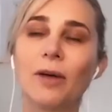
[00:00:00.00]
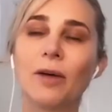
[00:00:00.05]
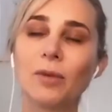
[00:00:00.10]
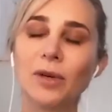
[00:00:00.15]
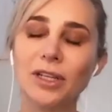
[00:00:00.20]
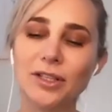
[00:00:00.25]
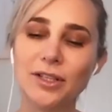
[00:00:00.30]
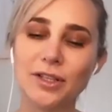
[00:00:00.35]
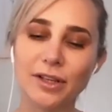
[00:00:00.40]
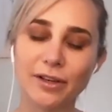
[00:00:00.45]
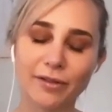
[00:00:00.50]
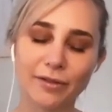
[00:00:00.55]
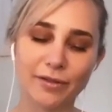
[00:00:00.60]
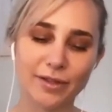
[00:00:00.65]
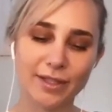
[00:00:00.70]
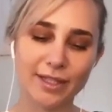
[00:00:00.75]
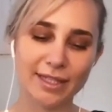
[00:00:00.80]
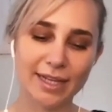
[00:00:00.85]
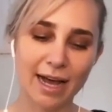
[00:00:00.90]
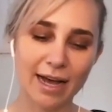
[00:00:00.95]
And I want to sort of
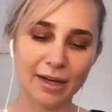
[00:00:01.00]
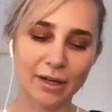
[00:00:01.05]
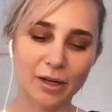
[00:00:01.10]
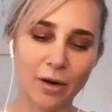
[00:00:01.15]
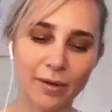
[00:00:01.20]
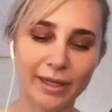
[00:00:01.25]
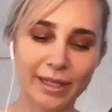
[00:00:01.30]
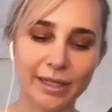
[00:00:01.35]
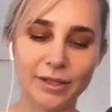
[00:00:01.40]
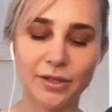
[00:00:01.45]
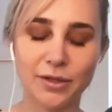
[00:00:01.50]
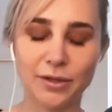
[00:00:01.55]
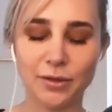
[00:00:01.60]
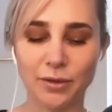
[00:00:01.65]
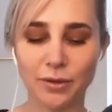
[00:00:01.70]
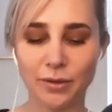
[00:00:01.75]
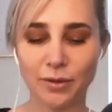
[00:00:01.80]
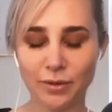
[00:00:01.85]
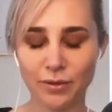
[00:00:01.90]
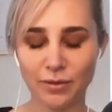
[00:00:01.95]
start going
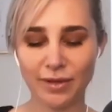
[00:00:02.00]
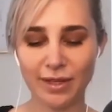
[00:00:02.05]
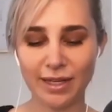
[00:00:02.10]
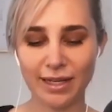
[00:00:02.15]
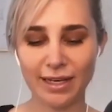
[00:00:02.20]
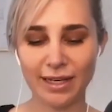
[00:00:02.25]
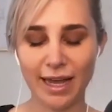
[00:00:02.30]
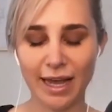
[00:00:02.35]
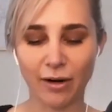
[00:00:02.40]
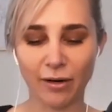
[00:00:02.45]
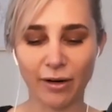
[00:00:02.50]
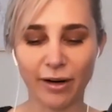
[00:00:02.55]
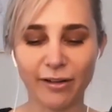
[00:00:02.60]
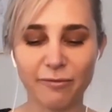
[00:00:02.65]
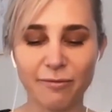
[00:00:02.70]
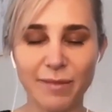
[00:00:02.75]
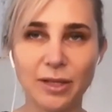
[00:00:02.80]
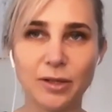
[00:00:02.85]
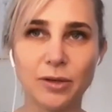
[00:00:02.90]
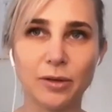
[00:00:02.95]
into the area
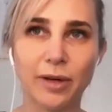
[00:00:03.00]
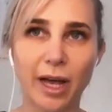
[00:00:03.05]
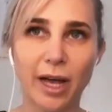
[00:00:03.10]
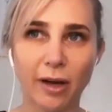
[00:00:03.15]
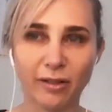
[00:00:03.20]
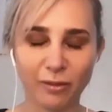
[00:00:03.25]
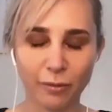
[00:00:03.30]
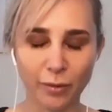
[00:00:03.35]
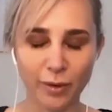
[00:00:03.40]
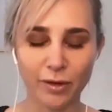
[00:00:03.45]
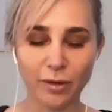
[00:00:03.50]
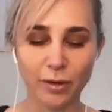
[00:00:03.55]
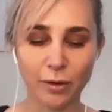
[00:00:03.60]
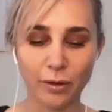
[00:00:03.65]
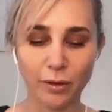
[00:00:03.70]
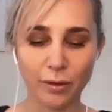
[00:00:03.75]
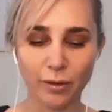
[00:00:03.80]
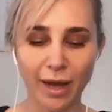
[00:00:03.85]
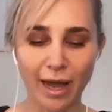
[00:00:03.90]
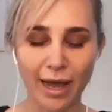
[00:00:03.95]
of mental health with
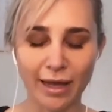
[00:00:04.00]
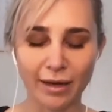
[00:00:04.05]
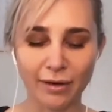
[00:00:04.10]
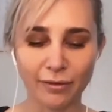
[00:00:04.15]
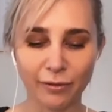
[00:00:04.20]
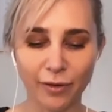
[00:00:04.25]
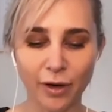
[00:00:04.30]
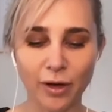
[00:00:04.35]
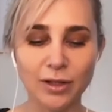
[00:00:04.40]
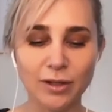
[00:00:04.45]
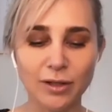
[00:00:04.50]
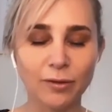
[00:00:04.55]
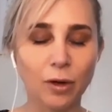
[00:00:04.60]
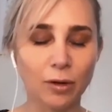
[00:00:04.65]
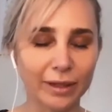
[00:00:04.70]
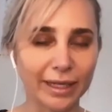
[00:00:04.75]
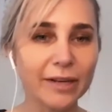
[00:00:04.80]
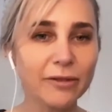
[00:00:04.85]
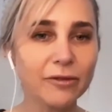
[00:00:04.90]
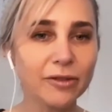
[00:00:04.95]
you. And first of
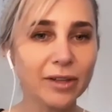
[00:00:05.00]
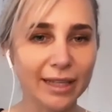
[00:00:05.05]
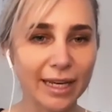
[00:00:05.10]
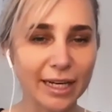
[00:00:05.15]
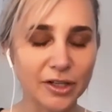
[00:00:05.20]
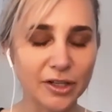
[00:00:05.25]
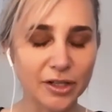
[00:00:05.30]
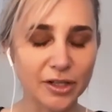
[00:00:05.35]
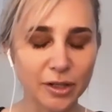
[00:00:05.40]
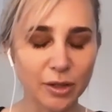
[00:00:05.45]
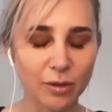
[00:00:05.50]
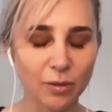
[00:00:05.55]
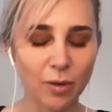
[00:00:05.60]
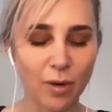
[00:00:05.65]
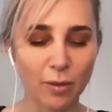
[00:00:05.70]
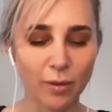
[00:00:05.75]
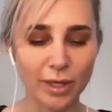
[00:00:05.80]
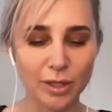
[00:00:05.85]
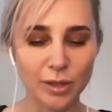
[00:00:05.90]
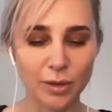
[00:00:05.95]
all, in relation to
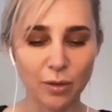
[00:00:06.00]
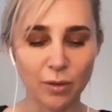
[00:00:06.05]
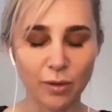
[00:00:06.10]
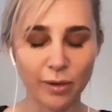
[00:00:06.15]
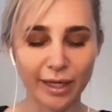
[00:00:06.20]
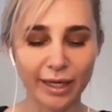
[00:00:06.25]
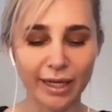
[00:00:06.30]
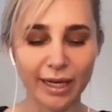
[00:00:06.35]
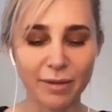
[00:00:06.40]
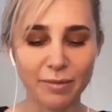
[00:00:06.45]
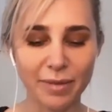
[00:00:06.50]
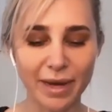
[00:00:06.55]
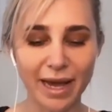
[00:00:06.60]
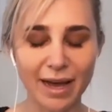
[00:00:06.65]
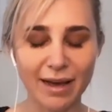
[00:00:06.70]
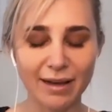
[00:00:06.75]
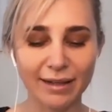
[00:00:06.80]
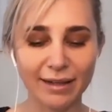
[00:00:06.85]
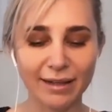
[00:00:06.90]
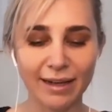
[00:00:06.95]
what we're talking
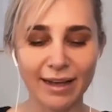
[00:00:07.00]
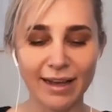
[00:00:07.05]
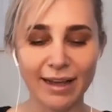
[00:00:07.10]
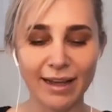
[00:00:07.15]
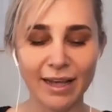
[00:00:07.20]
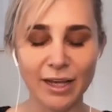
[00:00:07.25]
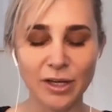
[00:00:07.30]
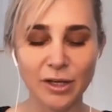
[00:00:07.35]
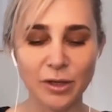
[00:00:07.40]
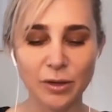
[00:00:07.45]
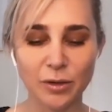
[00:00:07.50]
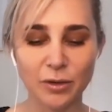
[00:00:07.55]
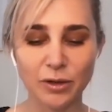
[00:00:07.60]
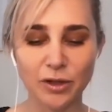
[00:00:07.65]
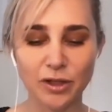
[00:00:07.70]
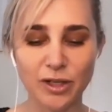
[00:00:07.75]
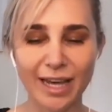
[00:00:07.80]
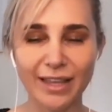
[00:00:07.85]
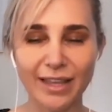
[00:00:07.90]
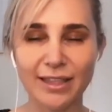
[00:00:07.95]
about, you
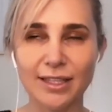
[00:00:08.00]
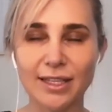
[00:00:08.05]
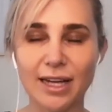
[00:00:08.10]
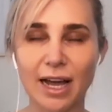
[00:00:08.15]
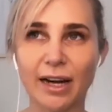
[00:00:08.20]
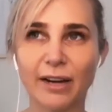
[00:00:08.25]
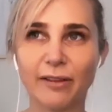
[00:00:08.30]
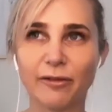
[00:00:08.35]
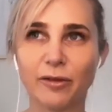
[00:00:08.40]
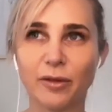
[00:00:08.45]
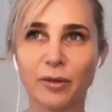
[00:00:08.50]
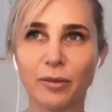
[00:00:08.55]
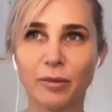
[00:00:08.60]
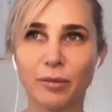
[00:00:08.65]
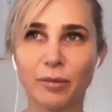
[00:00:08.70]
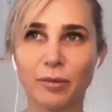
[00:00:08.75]
shared this kind of